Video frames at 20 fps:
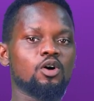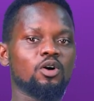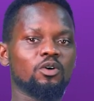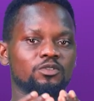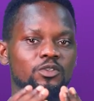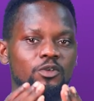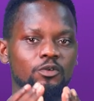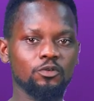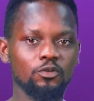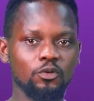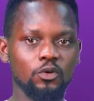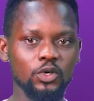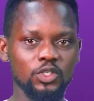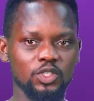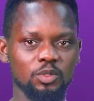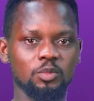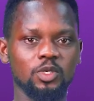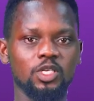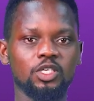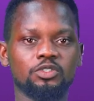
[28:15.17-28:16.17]
of the
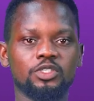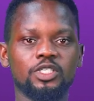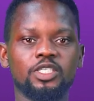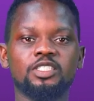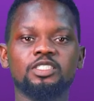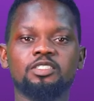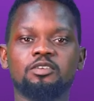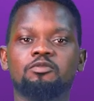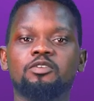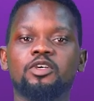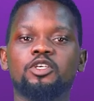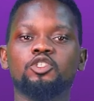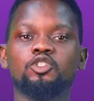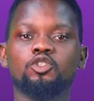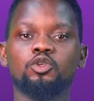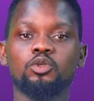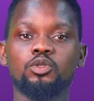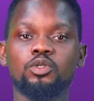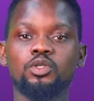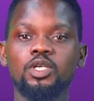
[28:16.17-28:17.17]
first military
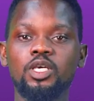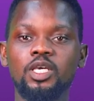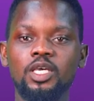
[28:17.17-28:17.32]
intervention